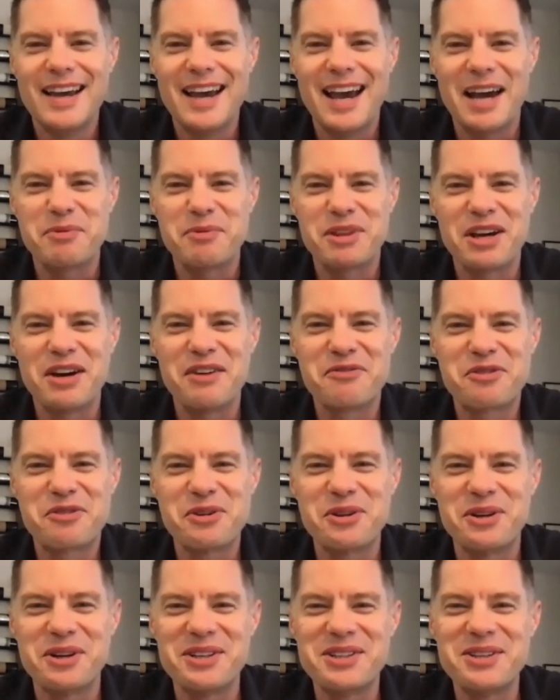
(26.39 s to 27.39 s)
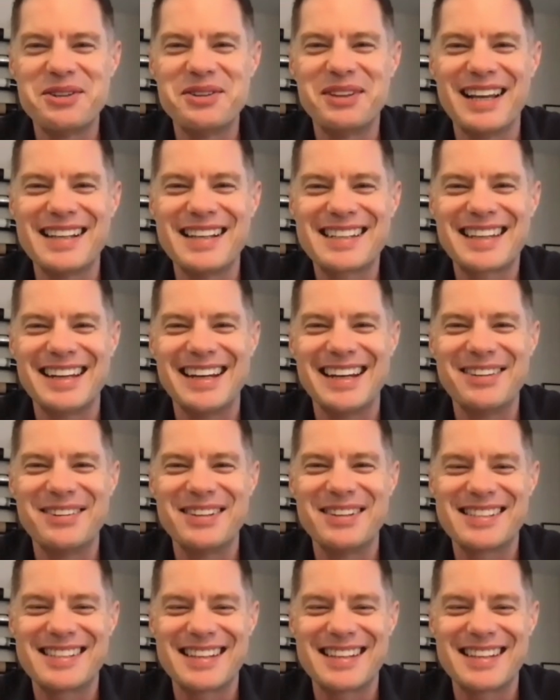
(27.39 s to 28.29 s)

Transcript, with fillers: And without further ado, let's get into it.